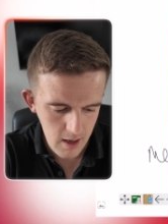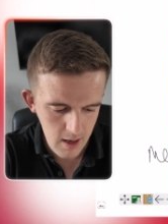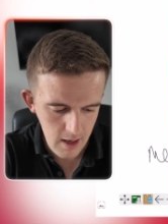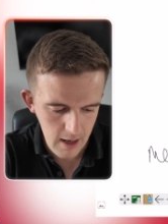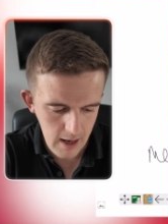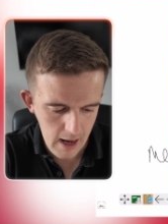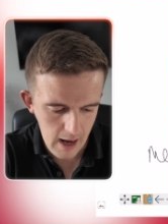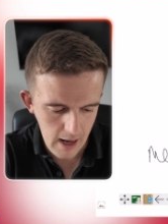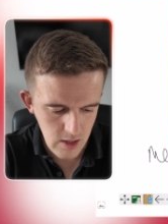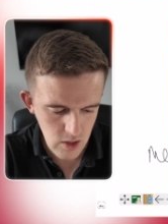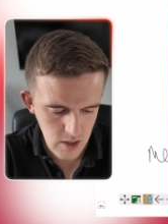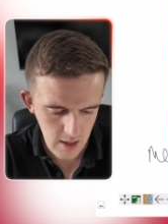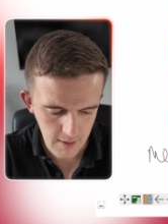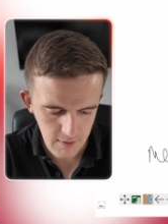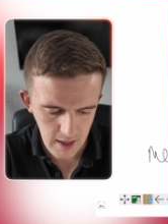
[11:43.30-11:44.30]
Uh, I
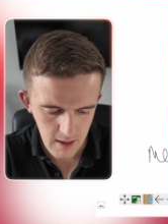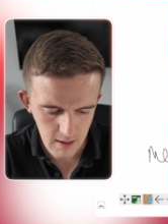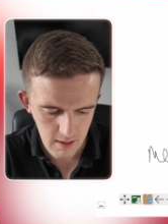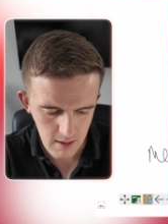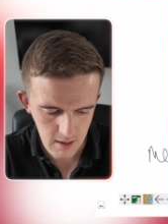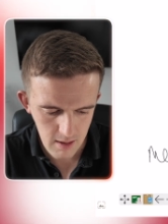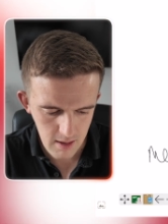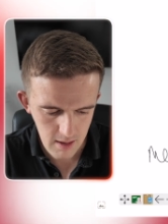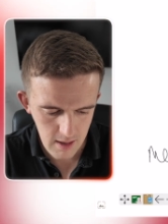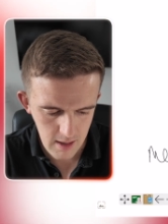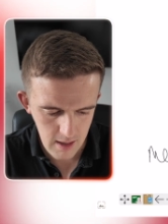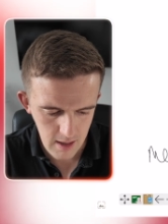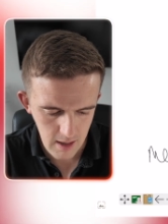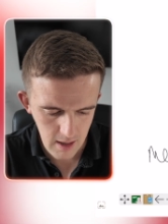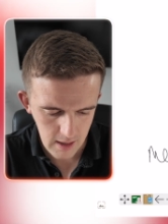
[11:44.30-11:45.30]
just love it.
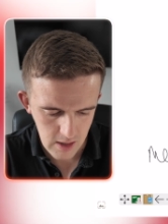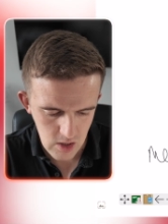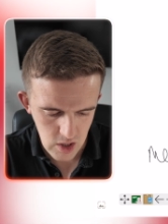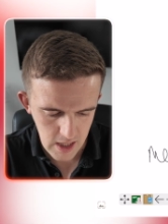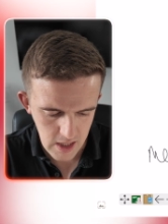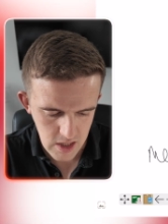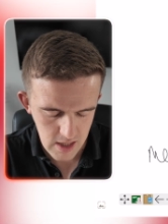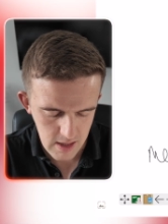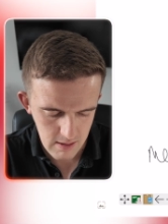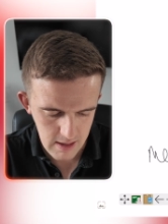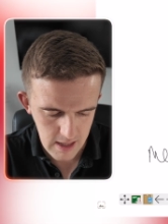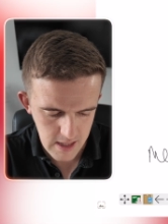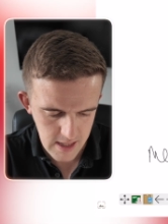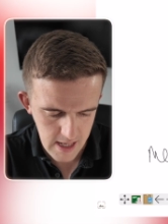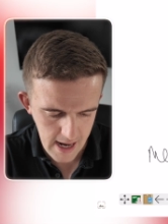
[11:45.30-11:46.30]
I can change
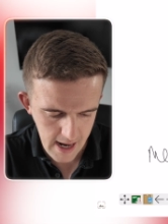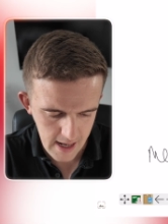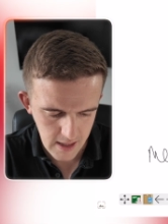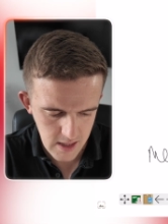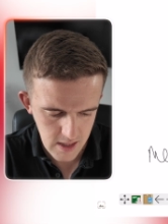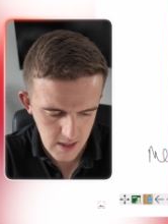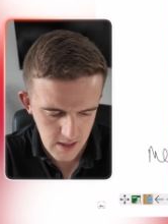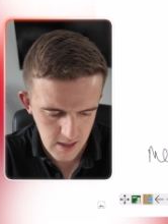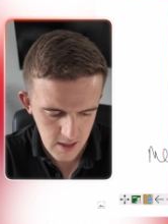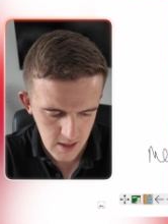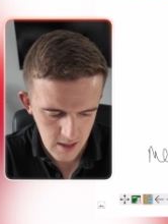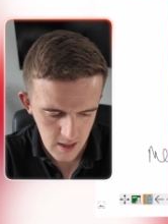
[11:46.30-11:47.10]
this text.